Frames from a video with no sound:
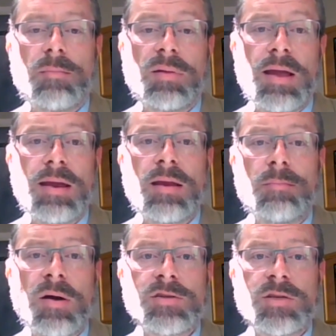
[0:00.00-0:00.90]
plan
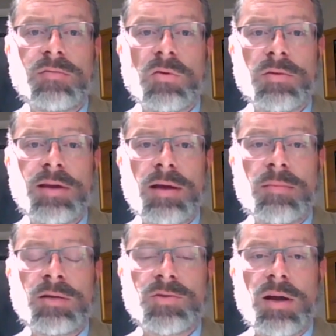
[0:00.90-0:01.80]
and budget for
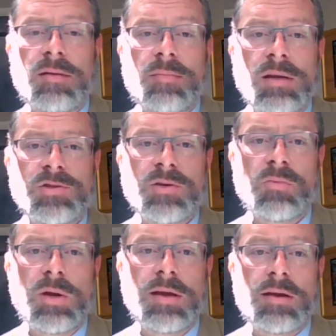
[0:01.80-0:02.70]
them, and try to make sure
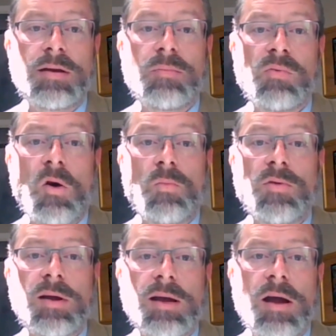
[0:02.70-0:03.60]
we get an
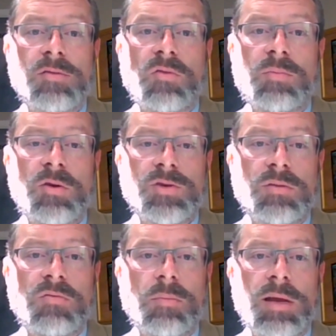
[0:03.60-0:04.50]
appropriate
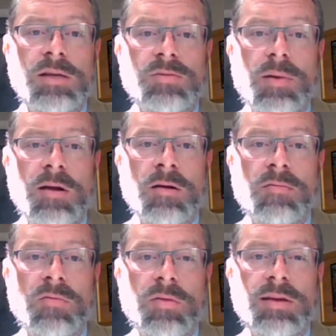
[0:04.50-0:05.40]
contribution from each parent
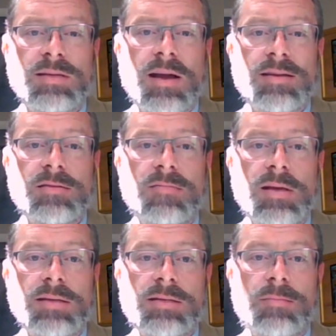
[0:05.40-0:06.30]
for these kinds of
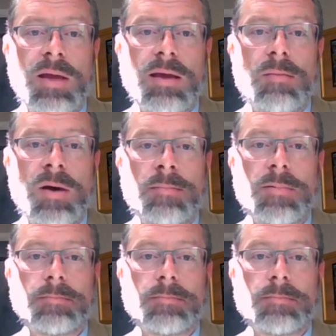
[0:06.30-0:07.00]
things that may come up.